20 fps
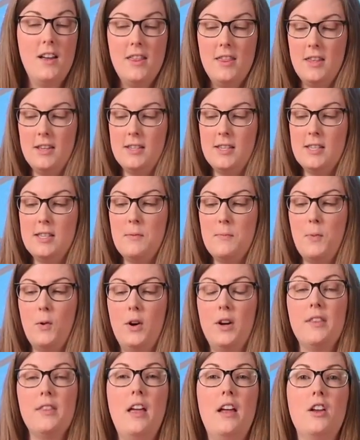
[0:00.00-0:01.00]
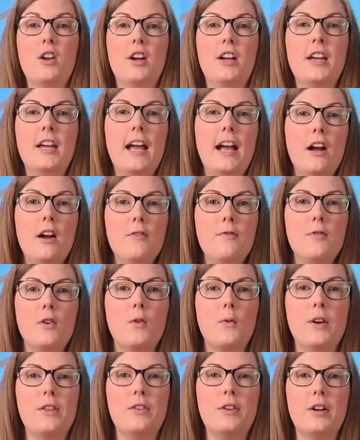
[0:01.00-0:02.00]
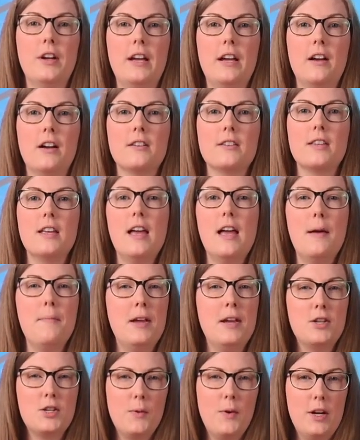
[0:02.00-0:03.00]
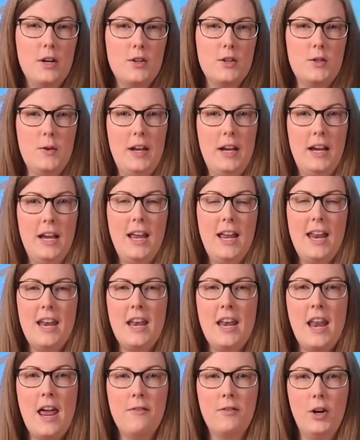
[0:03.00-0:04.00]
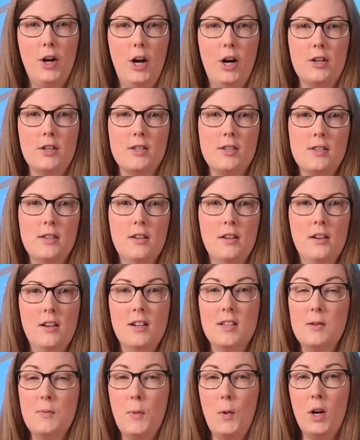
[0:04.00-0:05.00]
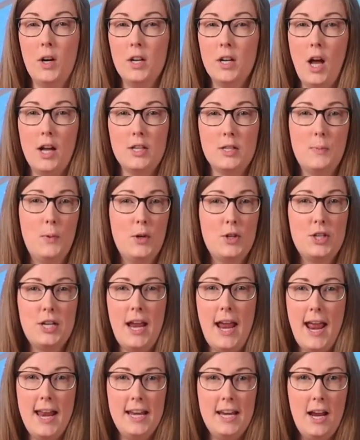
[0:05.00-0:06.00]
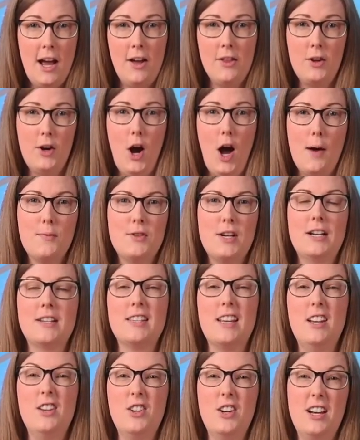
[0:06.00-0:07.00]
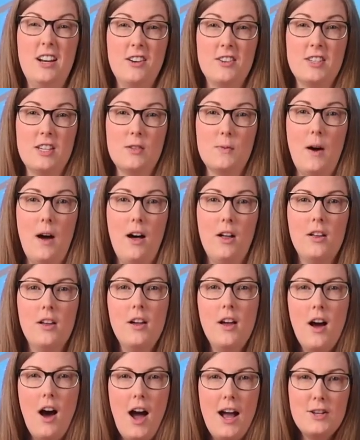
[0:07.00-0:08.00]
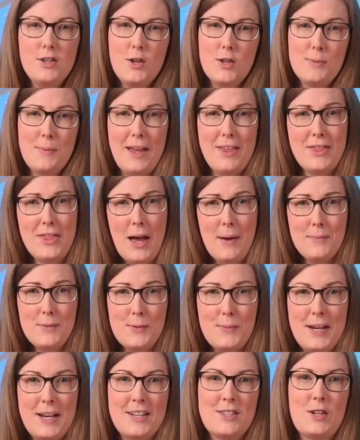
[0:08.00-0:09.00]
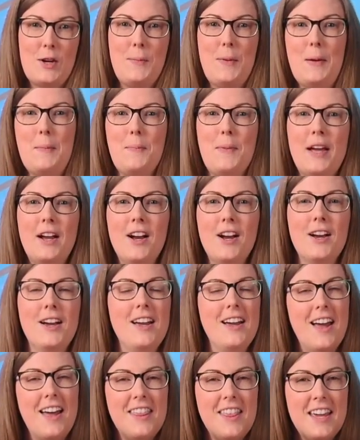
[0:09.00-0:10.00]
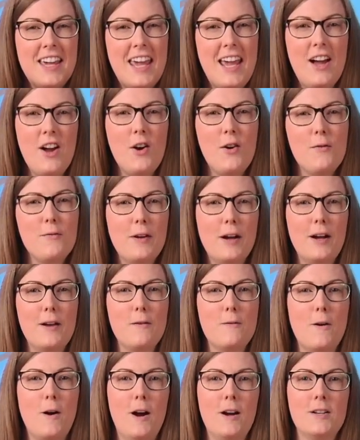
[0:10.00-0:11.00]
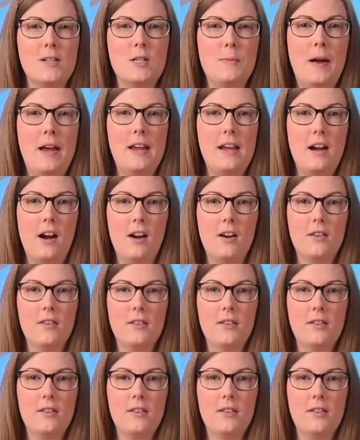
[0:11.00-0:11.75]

This is important that you're careful with your ears and make sure what you're doing never hurts. It's important not to push any other objects in your ears as well. I chose my thumbs because they're a bit bigger and they can't go very far into my ear.